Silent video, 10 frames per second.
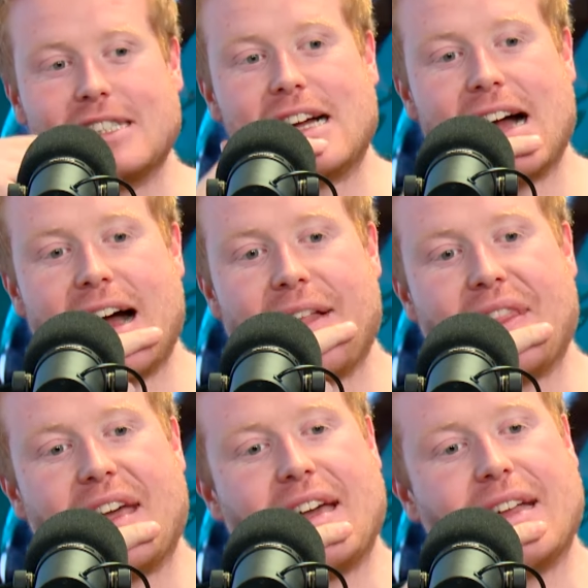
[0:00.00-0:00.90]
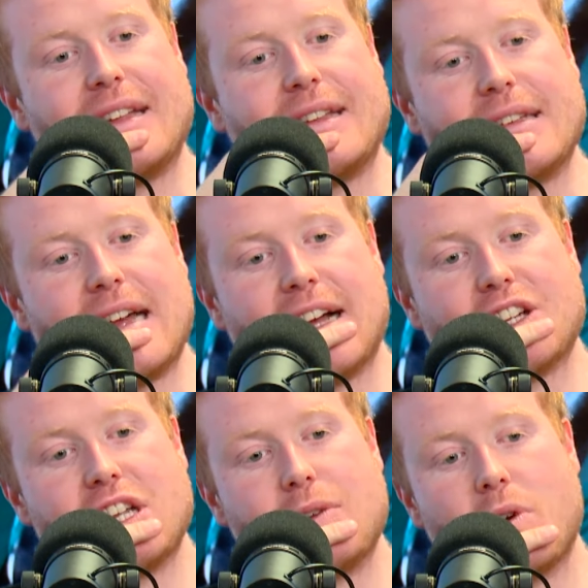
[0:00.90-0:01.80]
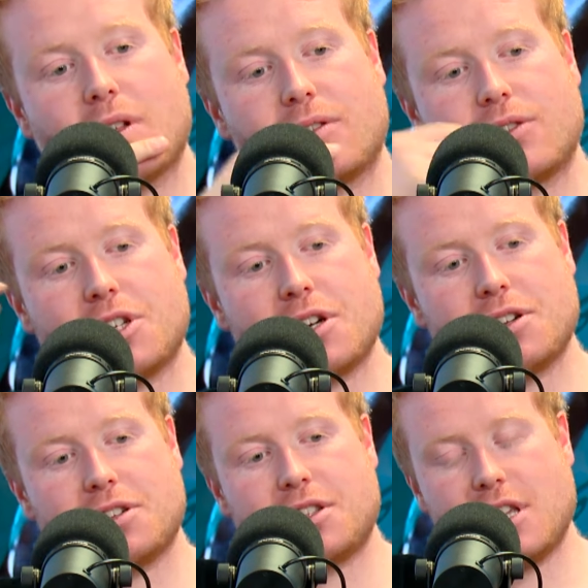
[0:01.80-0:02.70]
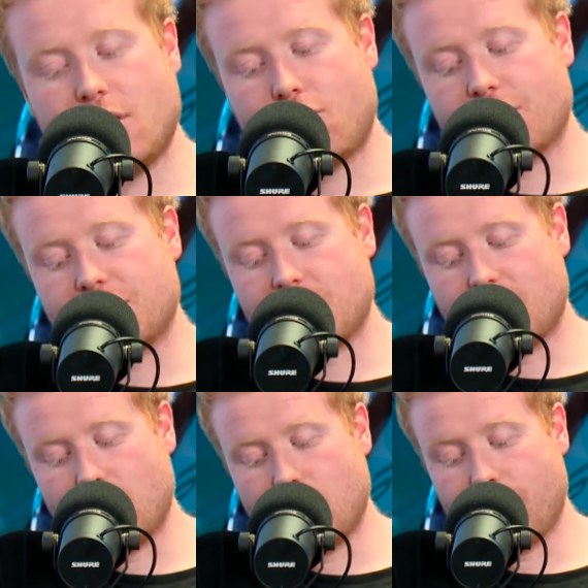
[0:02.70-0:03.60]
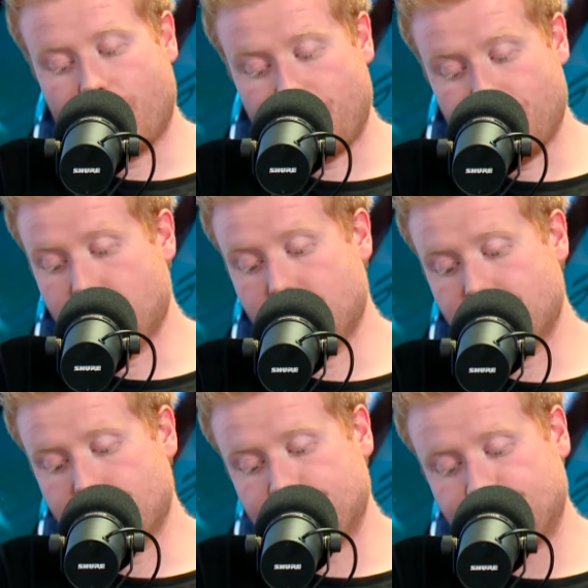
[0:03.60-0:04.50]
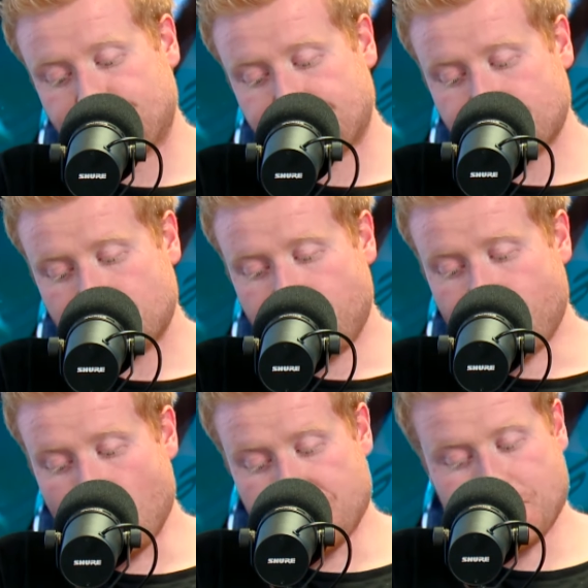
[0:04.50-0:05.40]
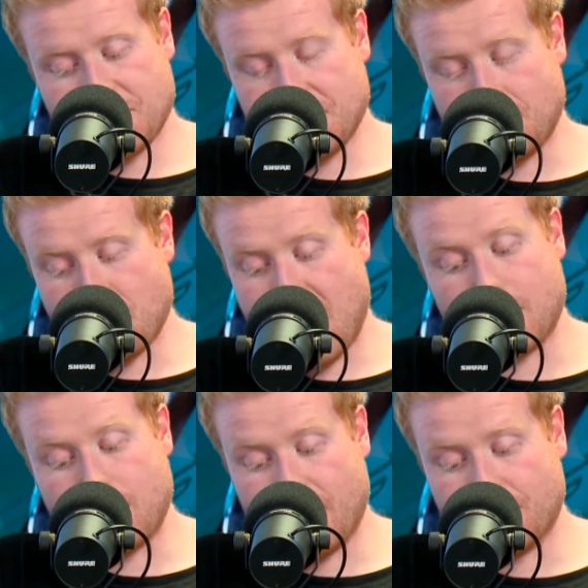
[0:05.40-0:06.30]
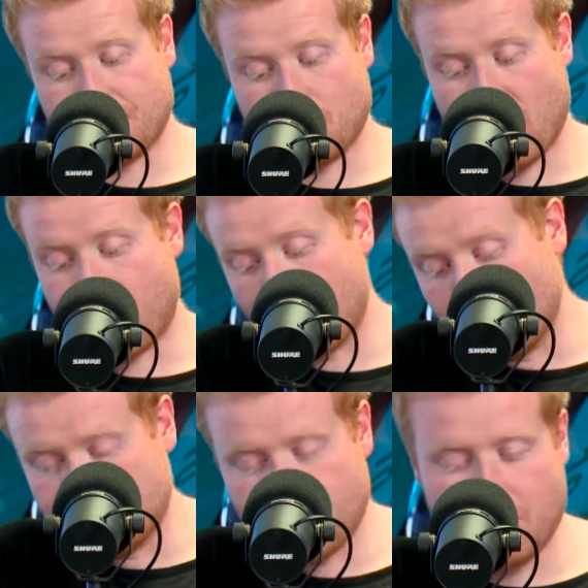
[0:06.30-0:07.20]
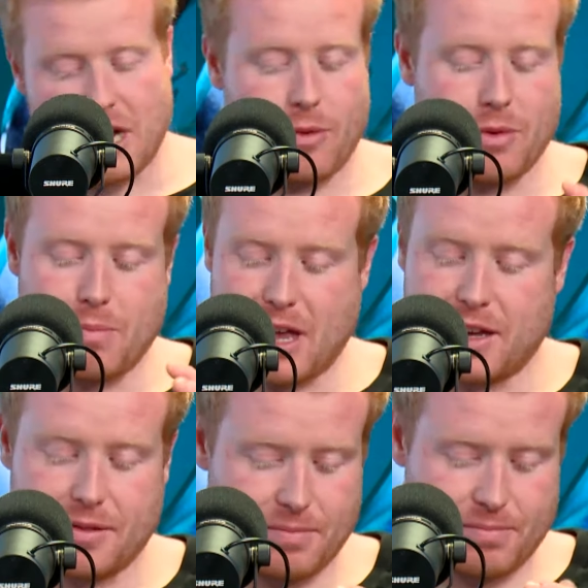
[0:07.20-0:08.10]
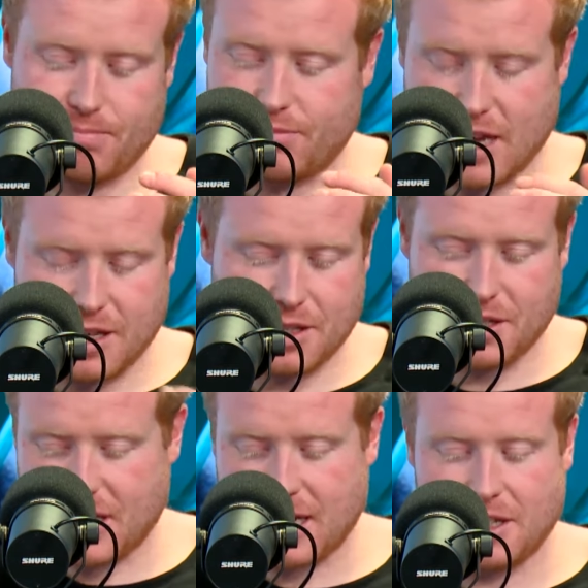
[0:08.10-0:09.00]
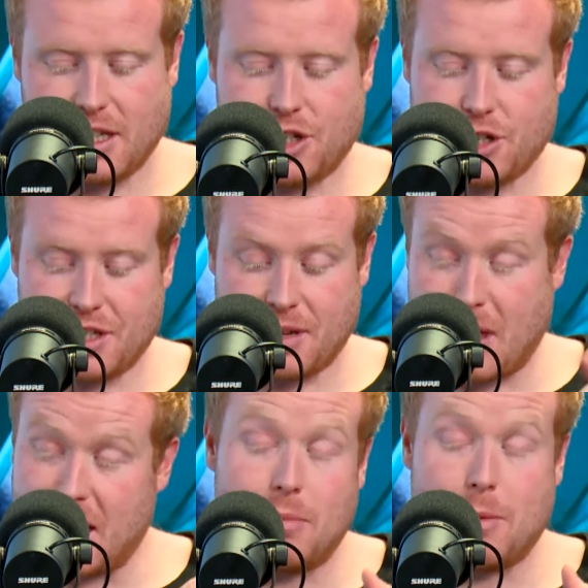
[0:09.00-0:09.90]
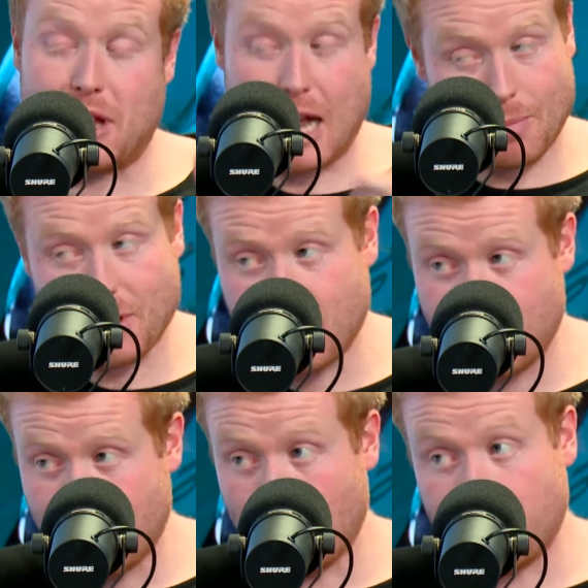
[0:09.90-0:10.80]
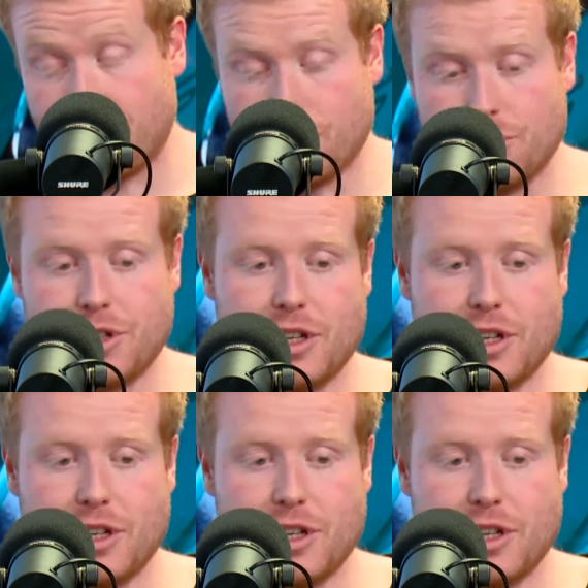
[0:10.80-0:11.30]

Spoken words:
And then actually what turned the interest and the love of food, which I'm still mad about and where it comes from and how we make it taste insanely delicious and making people happy with food,